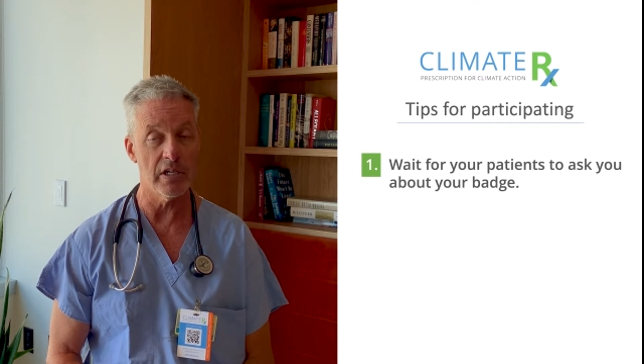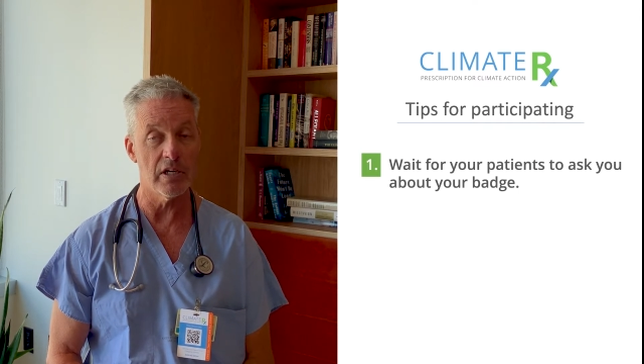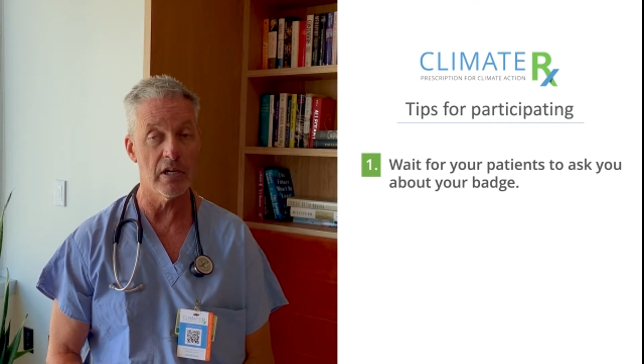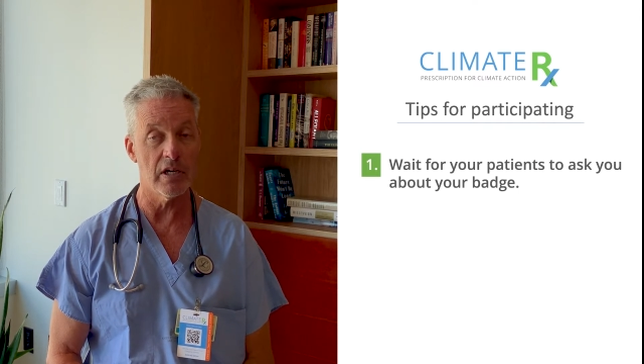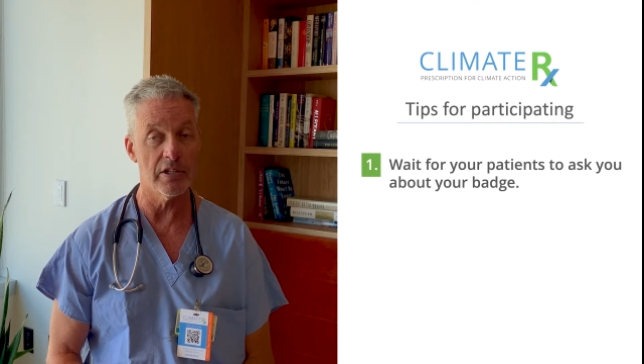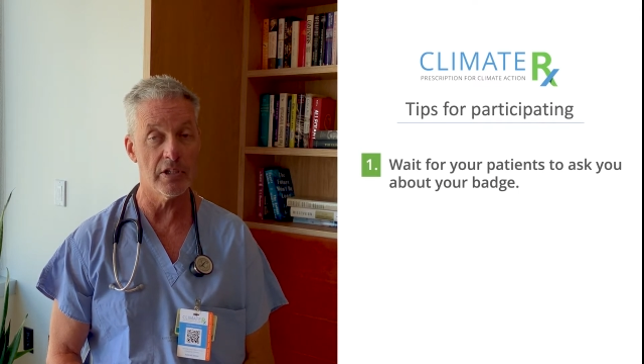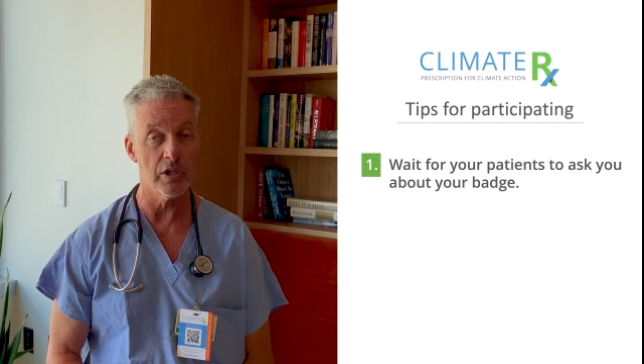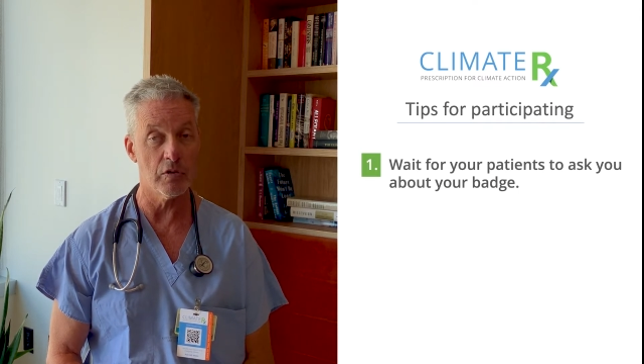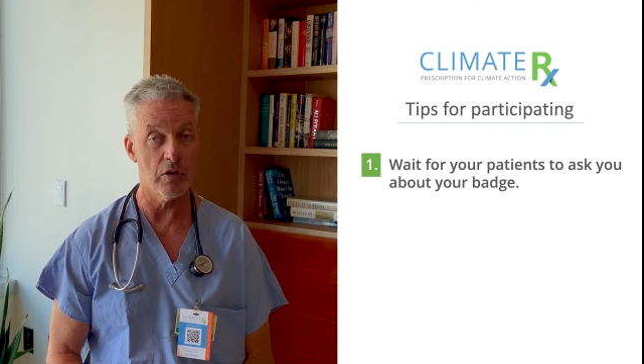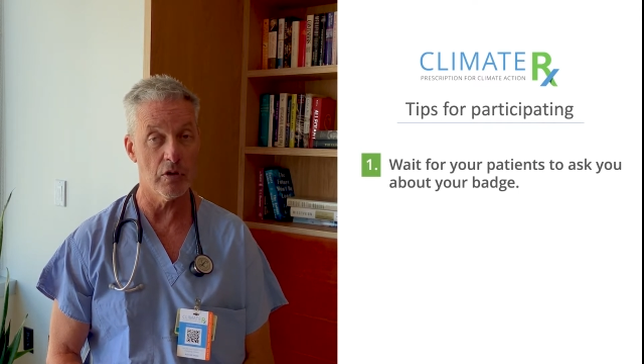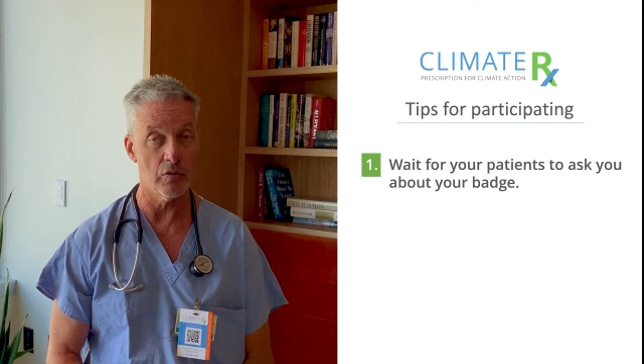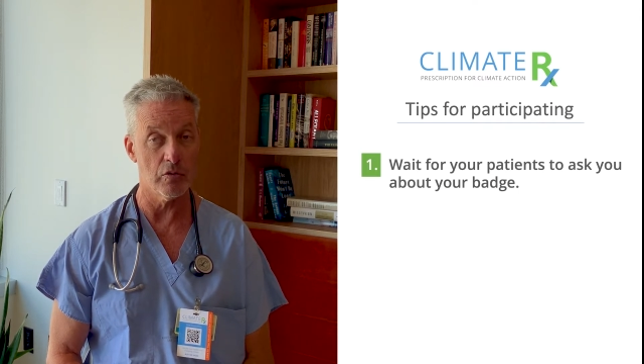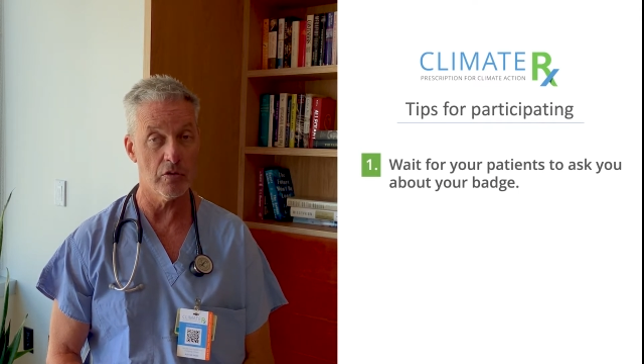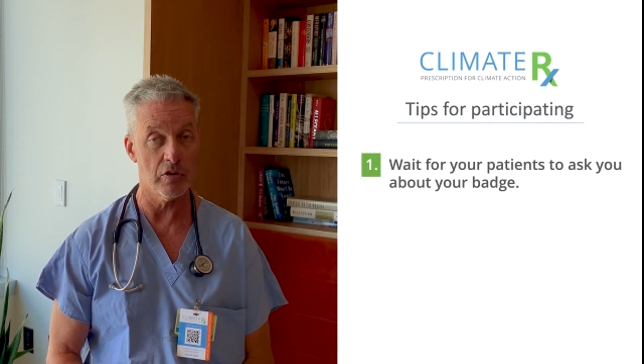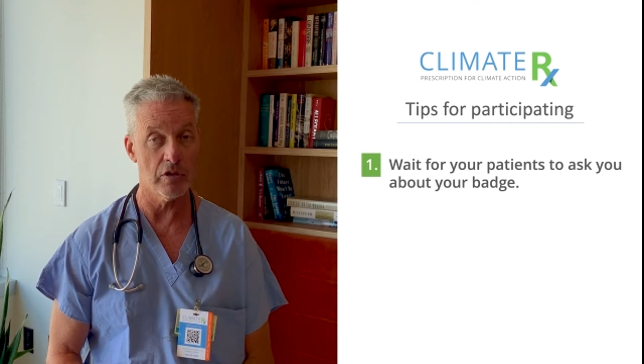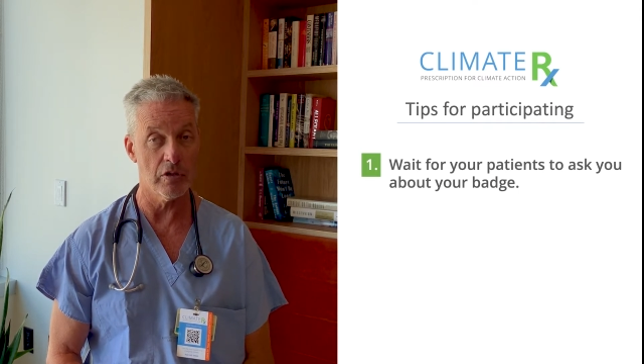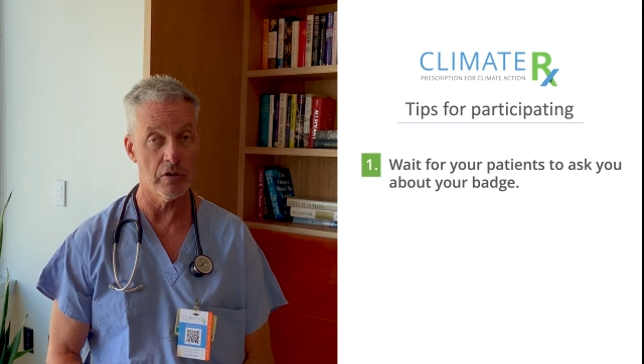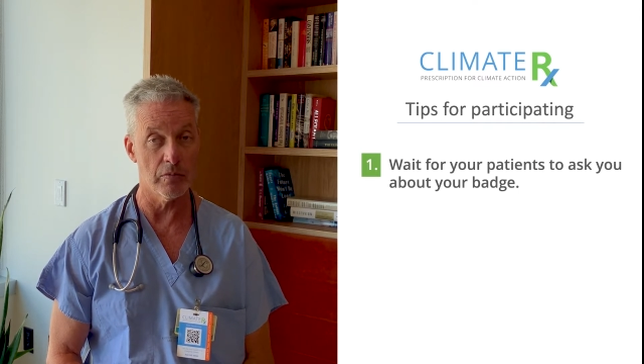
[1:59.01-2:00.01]
on their own
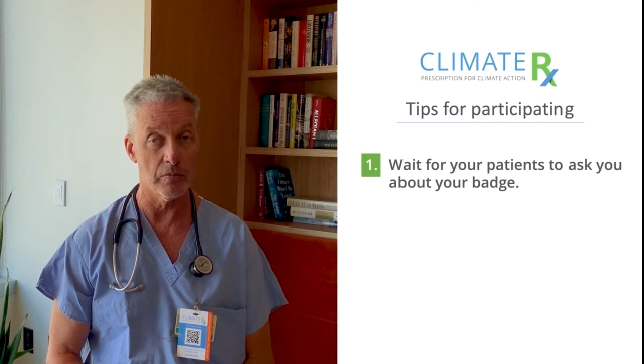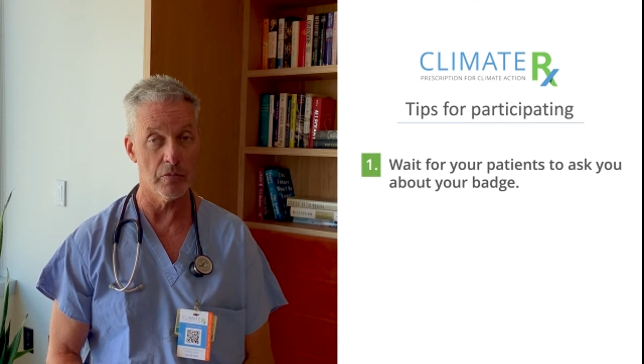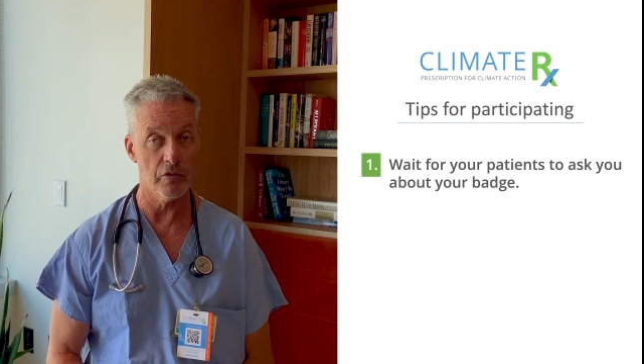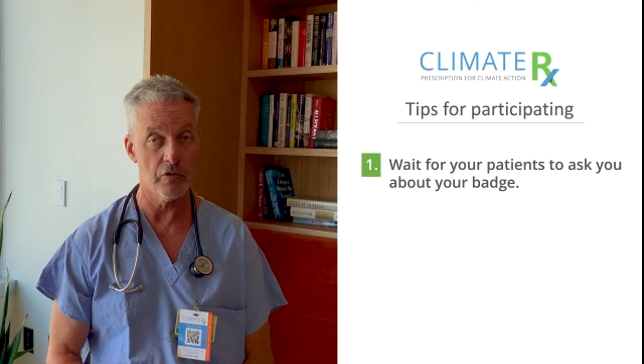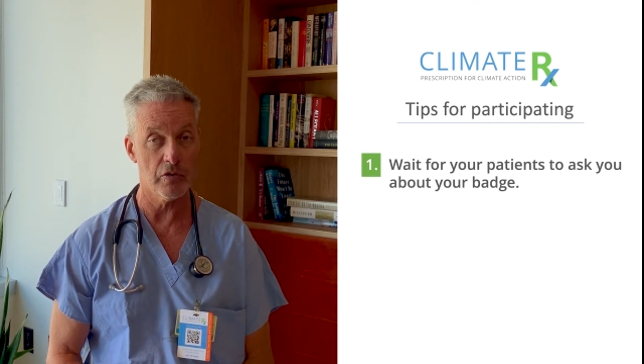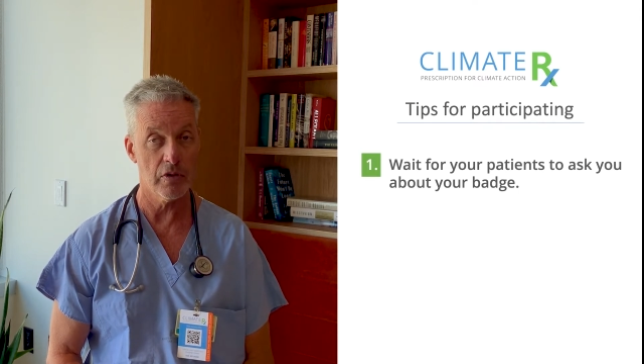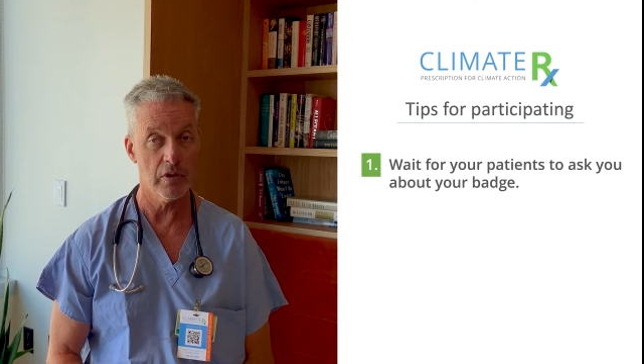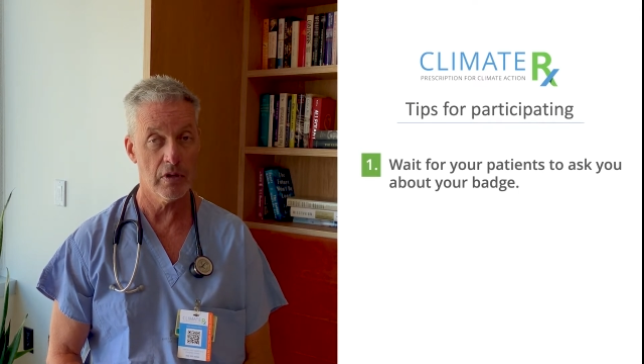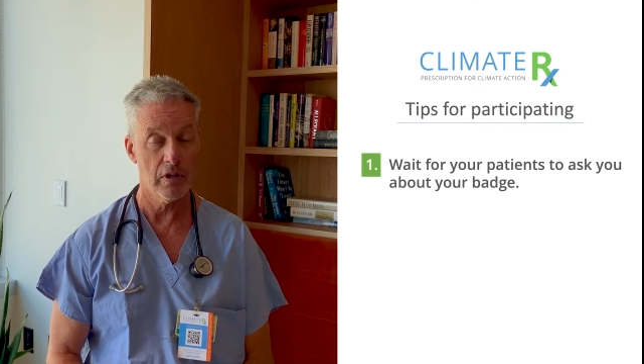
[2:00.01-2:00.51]
terms.